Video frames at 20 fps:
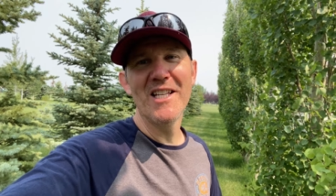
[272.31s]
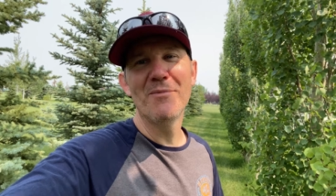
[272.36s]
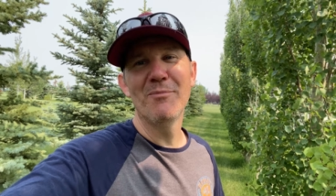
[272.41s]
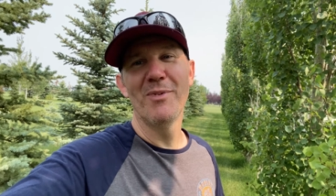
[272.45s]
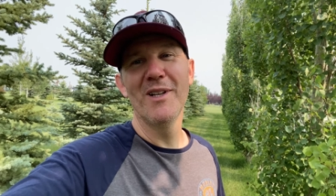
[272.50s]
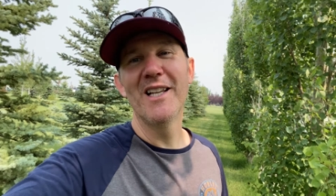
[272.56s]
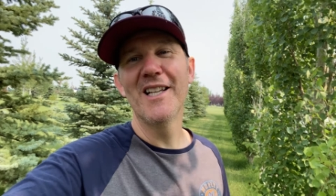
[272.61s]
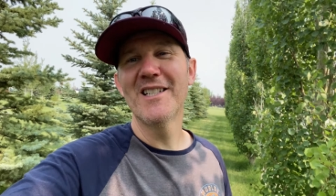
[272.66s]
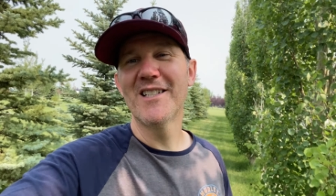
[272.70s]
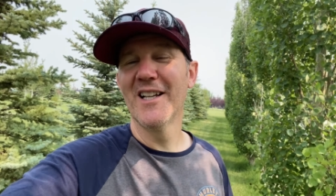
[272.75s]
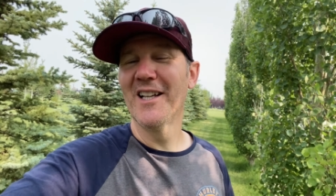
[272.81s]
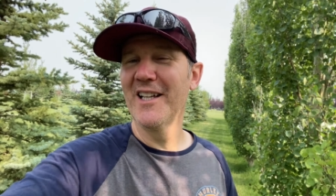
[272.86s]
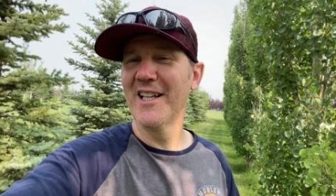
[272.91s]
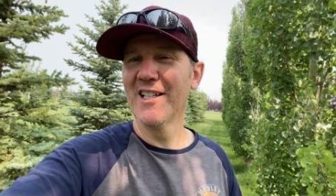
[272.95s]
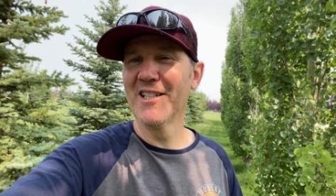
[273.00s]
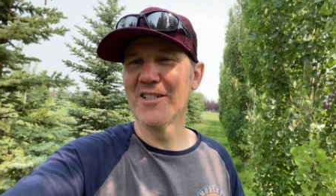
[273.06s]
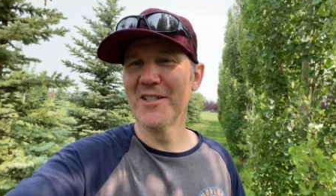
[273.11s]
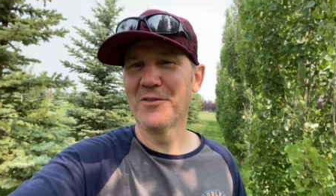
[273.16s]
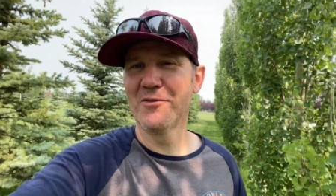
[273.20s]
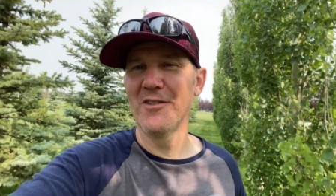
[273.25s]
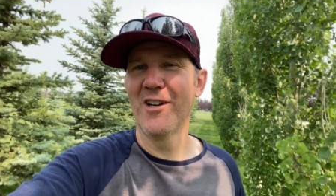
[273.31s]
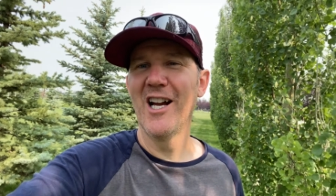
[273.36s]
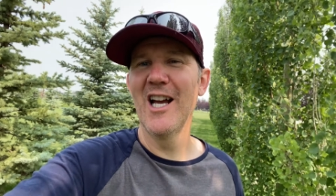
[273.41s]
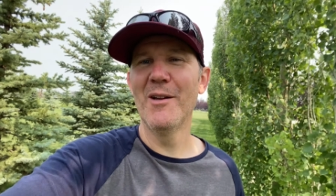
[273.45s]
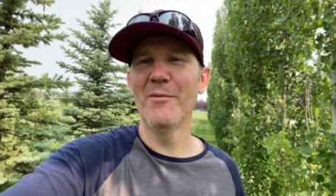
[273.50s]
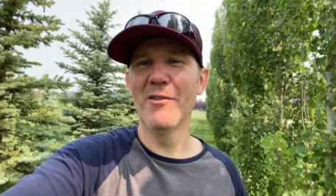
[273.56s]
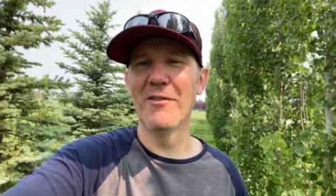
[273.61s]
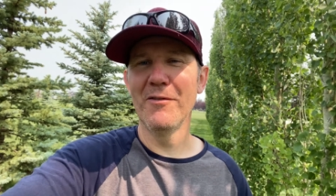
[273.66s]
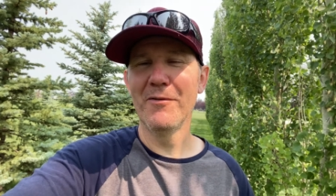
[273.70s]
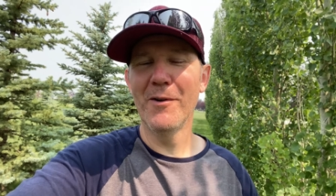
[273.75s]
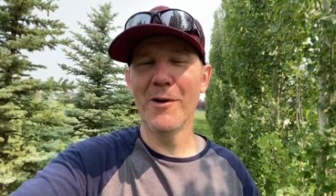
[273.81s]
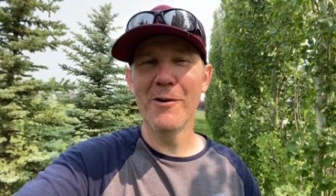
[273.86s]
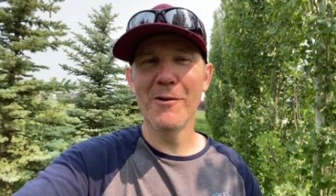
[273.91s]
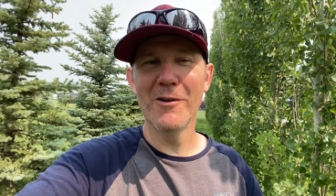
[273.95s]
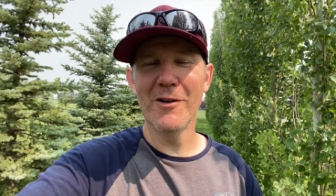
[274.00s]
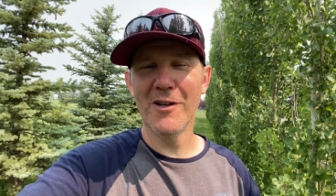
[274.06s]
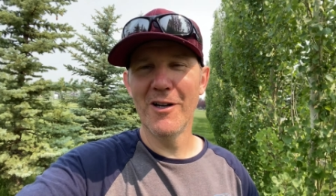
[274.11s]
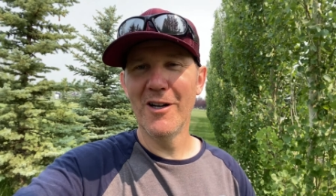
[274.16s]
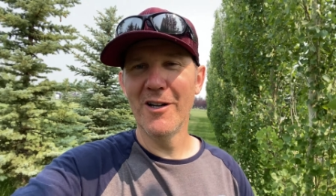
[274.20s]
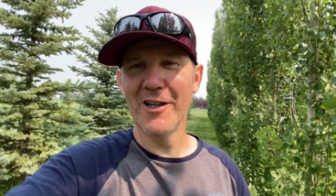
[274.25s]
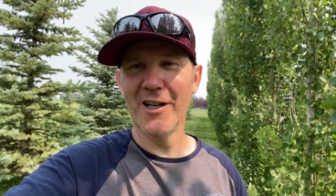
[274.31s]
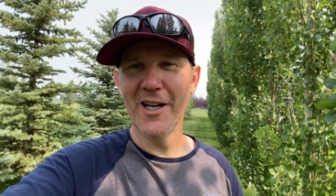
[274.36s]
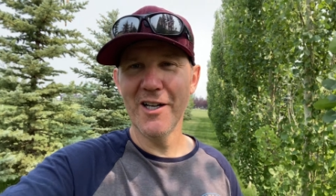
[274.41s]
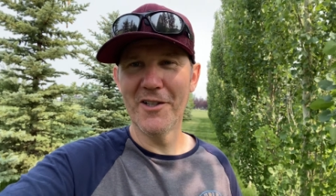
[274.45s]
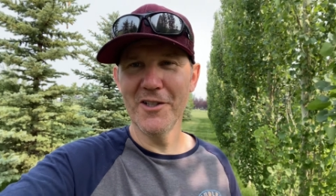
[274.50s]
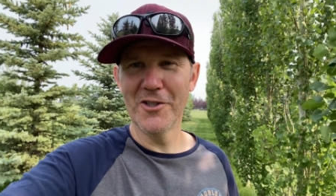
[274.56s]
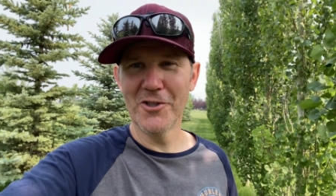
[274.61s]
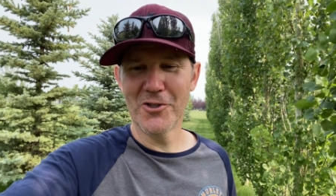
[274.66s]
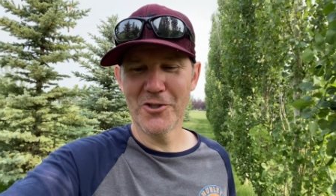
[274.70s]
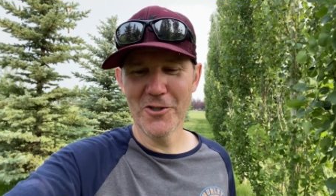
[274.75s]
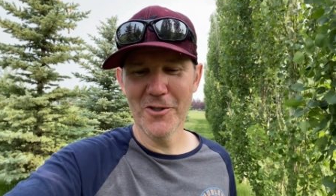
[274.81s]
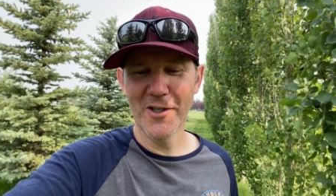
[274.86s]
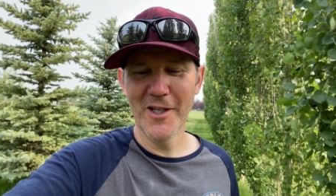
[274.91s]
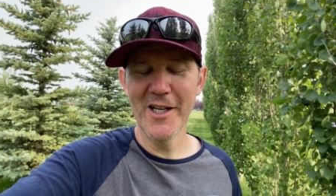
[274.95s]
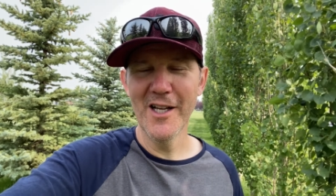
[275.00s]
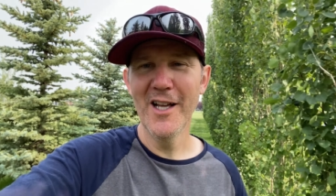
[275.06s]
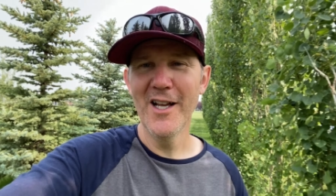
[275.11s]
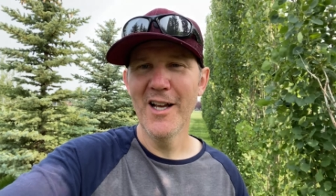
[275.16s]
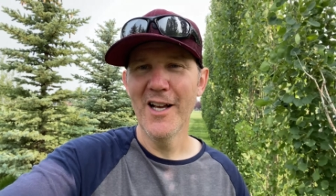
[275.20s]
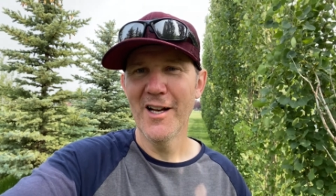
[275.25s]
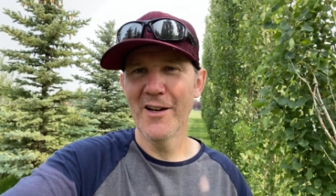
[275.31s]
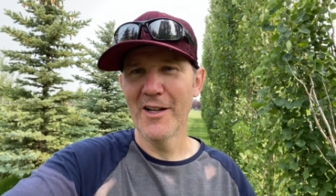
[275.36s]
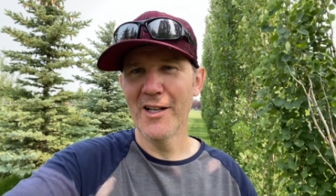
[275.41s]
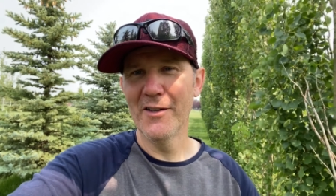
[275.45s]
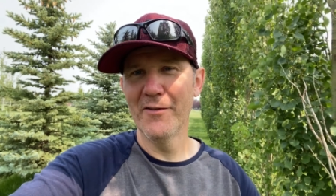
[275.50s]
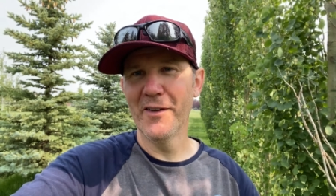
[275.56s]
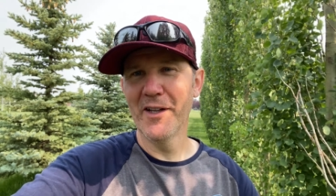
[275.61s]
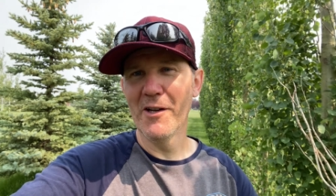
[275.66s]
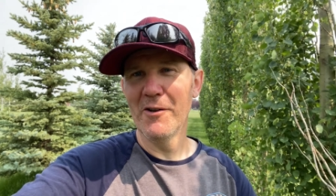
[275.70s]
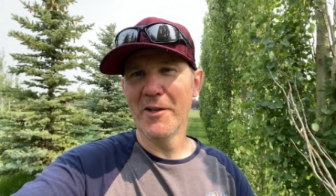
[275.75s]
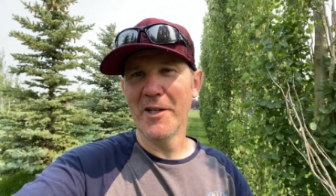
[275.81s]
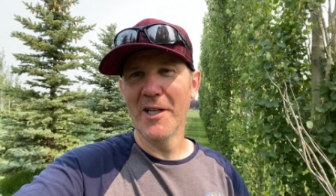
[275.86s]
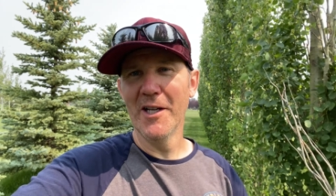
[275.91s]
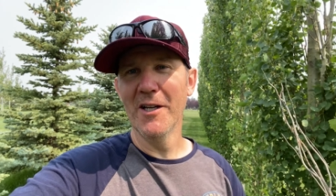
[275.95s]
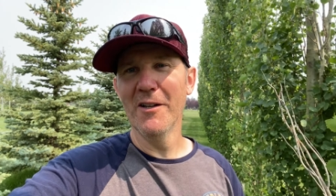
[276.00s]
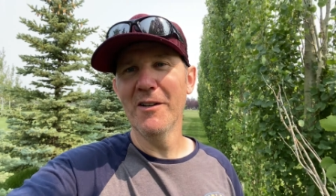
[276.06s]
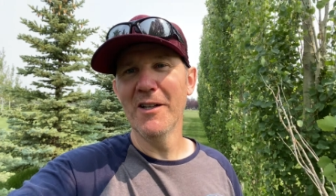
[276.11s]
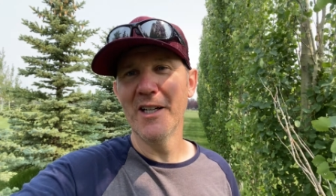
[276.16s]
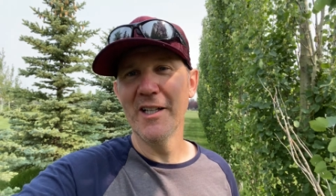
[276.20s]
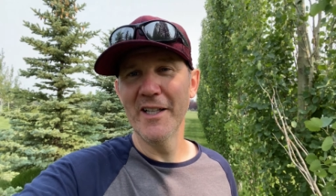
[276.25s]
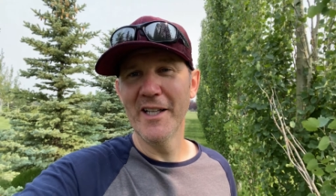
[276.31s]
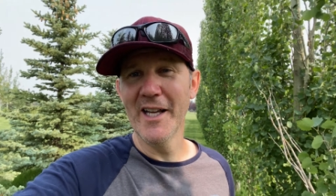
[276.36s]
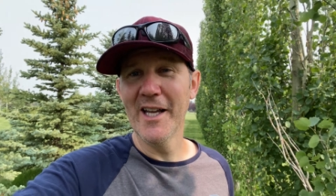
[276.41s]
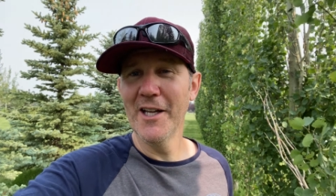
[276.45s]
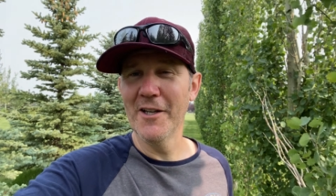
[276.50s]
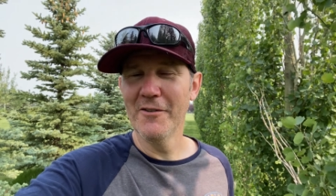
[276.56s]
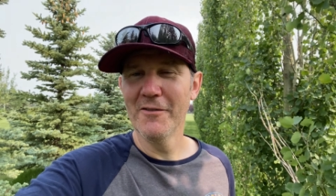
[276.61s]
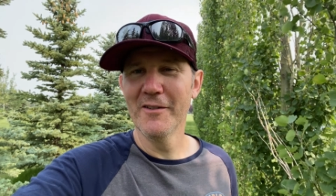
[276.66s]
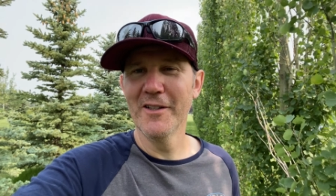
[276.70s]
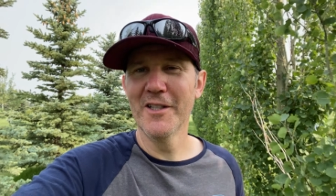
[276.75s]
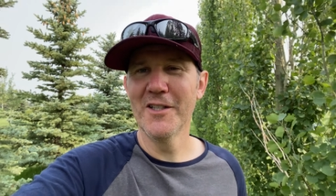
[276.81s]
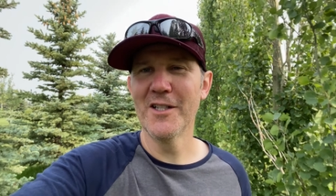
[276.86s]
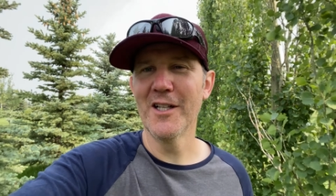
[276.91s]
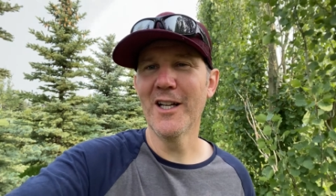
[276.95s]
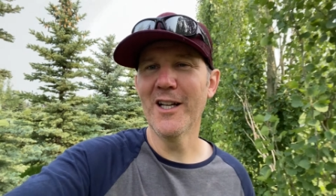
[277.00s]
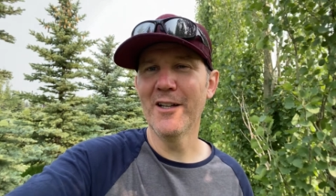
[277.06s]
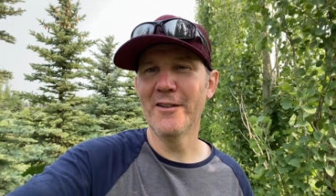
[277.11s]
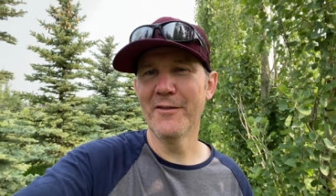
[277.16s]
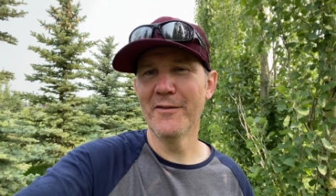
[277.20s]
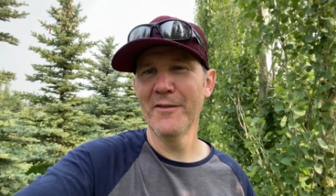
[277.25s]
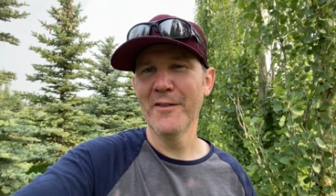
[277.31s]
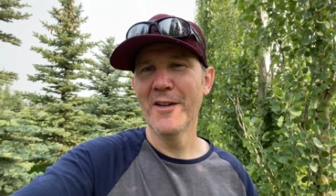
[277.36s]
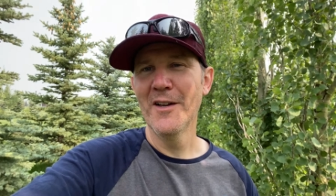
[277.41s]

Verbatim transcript: please like and subscribe and follow along on this journey living out here in the acreage life.